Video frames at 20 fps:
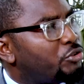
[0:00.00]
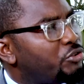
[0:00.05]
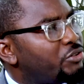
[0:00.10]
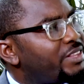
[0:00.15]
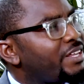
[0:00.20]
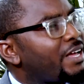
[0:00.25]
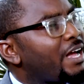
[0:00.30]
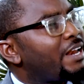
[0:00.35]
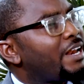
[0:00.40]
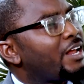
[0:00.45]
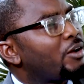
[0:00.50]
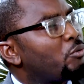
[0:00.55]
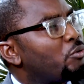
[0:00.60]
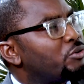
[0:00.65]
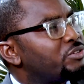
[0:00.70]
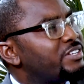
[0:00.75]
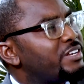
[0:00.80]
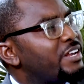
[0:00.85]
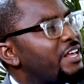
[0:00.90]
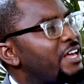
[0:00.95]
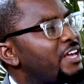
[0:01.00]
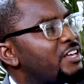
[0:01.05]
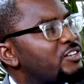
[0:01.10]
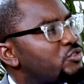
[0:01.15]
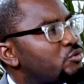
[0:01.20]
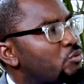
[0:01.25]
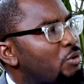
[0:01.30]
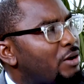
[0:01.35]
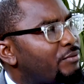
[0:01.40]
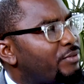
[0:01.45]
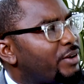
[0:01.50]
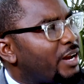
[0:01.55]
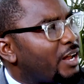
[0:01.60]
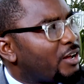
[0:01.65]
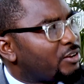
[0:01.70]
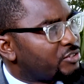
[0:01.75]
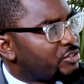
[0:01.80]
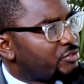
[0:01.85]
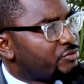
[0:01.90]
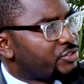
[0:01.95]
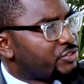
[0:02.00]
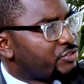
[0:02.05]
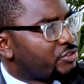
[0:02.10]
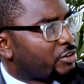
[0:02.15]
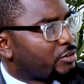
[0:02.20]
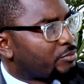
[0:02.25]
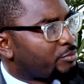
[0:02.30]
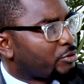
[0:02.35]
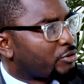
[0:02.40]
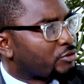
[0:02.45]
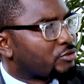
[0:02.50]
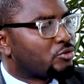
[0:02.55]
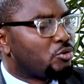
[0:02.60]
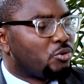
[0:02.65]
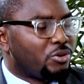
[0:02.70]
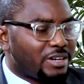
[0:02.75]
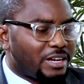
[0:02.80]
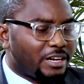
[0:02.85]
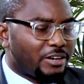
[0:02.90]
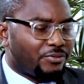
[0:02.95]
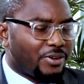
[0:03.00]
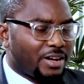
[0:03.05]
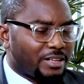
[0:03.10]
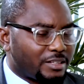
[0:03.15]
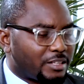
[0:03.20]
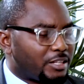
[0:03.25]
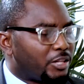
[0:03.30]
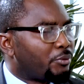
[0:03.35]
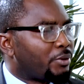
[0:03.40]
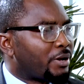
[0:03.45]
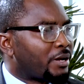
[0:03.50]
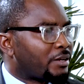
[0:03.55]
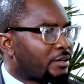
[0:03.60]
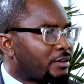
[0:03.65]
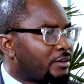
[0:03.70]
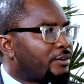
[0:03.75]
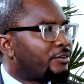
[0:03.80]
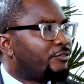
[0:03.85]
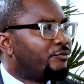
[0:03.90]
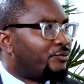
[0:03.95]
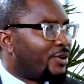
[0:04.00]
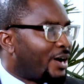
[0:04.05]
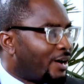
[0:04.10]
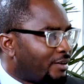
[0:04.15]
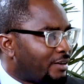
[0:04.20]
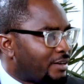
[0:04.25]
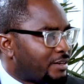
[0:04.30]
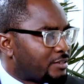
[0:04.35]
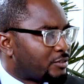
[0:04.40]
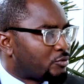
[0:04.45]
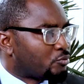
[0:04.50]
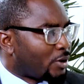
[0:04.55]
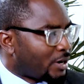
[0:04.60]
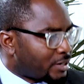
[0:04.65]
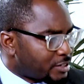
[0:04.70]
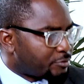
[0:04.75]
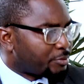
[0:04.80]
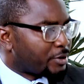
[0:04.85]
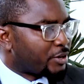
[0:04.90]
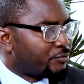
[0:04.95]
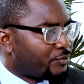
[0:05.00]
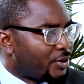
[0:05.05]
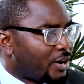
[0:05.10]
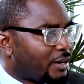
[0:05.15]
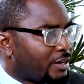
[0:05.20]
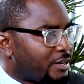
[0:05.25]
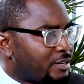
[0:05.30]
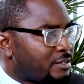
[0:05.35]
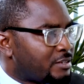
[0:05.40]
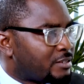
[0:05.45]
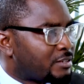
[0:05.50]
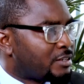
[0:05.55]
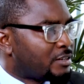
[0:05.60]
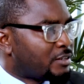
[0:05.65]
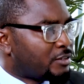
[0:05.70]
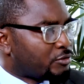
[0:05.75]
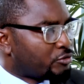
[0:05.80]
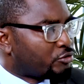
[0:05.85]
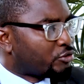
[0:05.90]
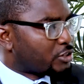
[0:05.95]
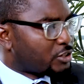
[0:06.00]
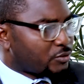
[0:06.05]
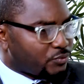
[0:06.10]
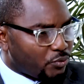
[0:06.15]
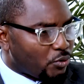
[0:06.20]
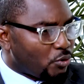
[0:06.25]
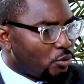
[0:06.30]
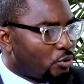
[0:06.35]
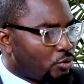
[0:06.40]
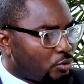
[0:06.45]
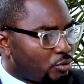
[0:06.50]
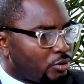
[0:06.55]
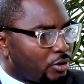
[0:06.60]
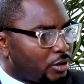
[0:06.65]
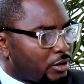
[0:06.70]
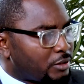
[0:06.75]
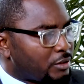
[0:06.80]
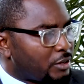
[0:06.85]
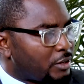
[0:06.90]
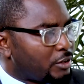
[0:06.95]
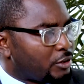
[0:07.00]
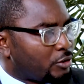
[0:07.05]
But do you think INEC was in a haste to have announced the result? Because looking at the fact that there were widespread violence, just for,